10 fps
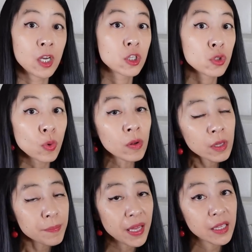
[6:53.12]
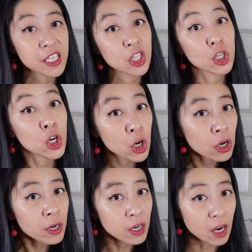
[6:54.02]
Swollen bellies
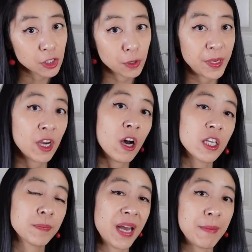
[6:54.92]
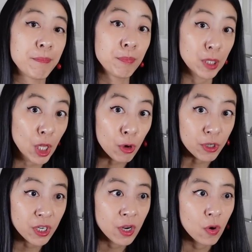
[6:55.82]
could also be caused by
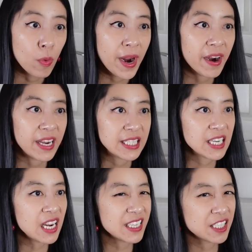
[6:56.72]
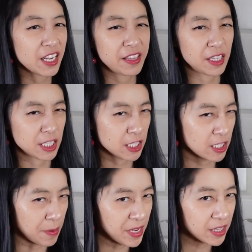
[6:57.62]
bloat, where it's not necessarily the
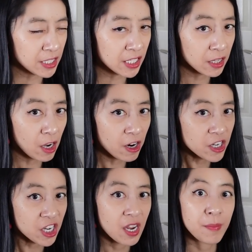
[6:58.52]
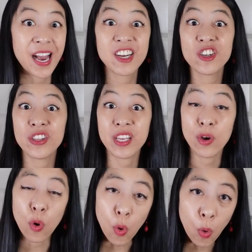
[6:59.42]
stomach that's enlarged, but actually the
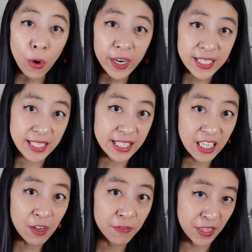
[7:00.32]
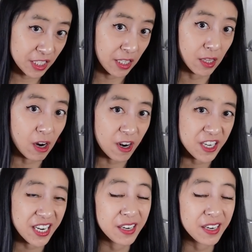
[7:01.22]
organs itself that's enlarged.